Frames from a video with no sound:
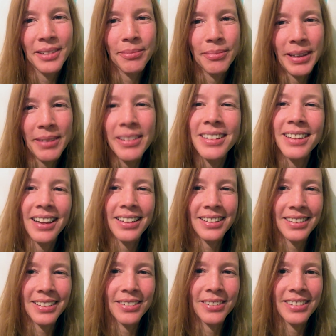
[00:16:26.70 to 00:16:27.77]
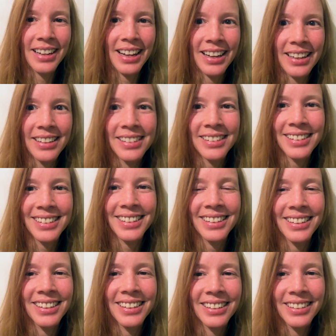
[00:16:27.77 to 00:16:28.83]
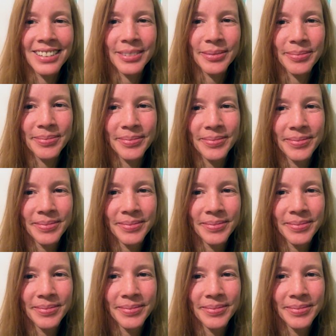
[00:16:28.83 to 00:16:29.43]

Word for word: maybe not so nice, um,